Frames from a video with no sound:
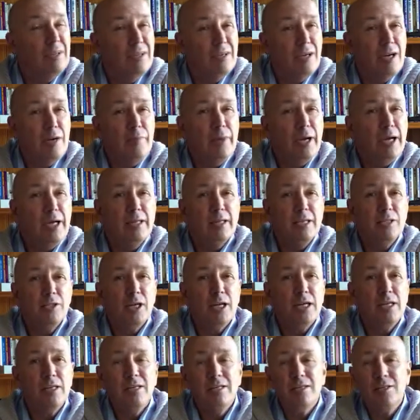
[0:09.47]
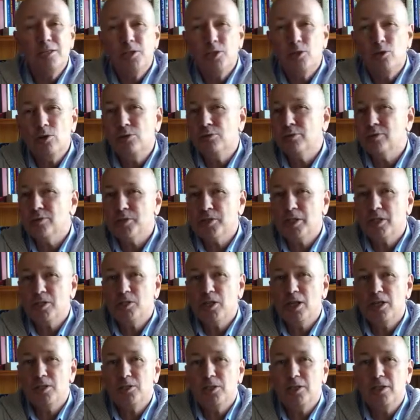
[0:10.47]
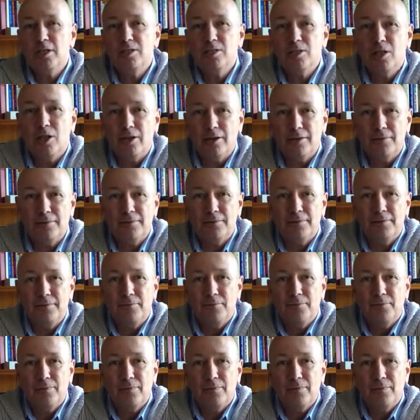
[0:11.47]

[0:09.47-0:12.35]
a man that's had considerable success in his life.